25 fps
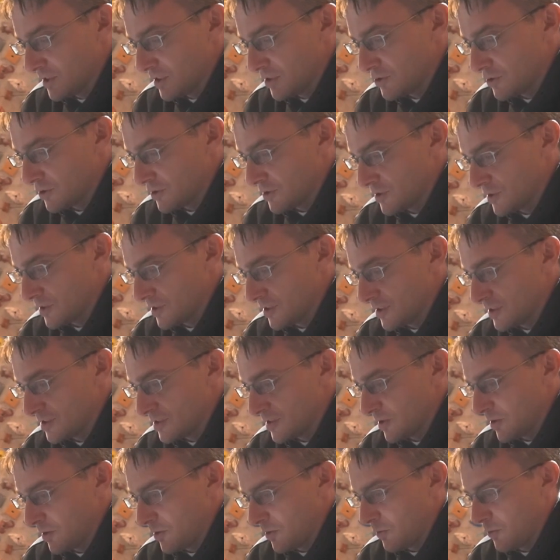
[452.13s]
interested is,
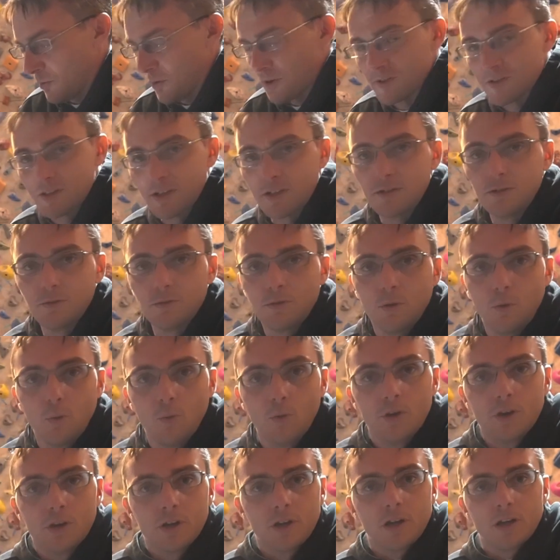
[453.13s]
once I do the
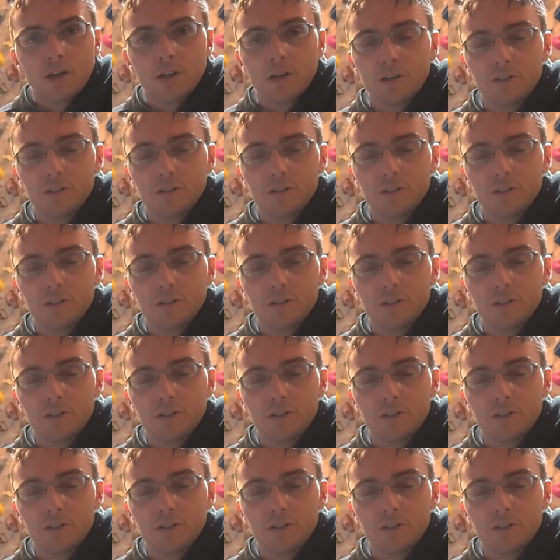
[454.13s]
work